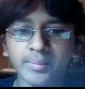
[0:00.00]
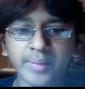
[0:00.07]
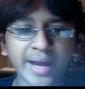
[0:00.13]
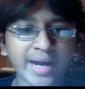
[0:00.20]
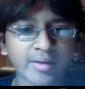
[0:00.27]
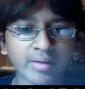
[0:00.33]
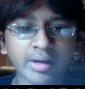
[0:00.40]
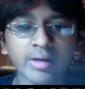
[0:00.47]

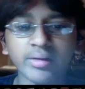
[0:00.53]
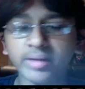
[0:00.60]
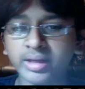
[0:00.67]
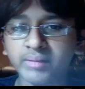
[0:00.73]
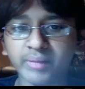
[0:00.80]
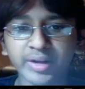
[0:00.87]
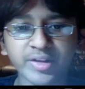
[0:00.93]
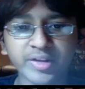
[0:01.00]
background
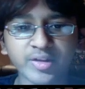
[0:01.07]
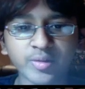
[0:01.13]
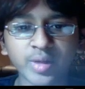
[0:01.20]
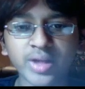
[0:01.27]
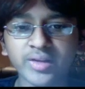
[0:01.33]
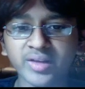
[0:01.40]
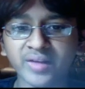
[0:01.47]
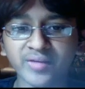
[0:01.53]
in my
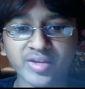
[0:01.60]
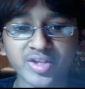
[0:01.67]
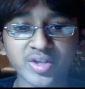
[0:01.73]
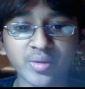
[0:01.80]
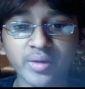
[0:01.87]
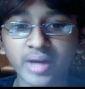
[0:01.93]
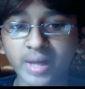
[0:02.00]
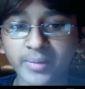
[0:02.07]
screensaver is
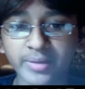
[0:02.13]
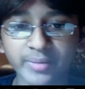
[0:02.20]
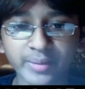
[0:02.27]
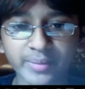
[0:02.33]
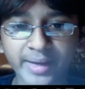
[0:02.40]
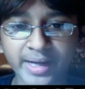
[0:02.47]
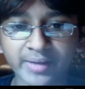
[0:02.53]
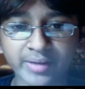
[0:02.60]
showing up as my
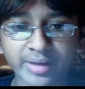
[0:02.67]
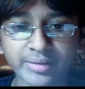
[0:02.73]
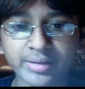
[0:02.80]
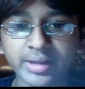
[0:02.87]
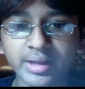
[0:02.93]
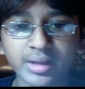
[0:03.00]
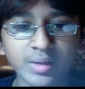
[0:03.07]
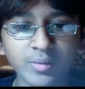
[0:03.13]
background,
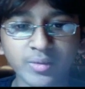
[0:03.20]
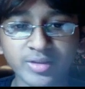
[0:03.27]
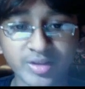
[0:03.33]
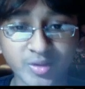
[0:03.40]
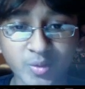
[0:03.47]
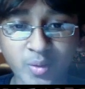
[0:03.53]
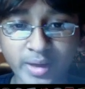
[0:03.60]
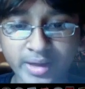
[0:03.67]
which is
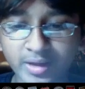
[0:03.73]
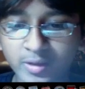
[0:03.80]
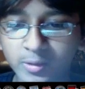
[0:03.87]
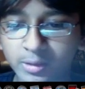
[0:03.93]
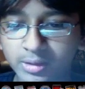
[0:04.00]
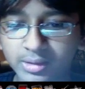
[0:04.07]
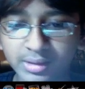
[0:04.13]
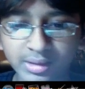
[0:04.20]
quite
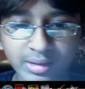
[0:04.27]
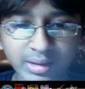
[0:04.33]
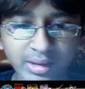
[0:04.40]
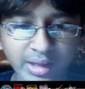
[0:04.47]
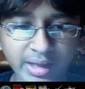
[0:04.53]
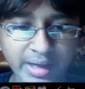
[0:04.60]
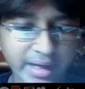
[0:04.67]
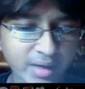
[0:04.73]
cool.
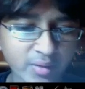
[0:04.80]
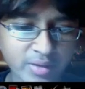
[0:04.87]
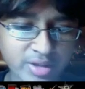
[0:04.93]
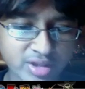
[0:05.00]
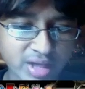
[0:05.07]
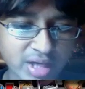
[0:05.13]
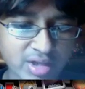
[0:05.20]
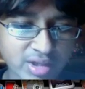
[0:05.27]
And I can always
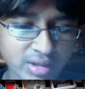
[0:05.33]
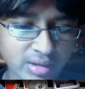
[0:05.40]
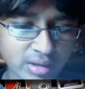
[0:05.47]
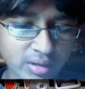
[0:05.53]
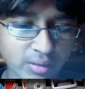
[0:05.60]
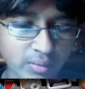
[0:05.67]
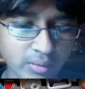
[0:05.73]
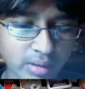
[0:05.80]
change it
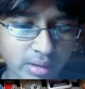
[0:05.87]
too.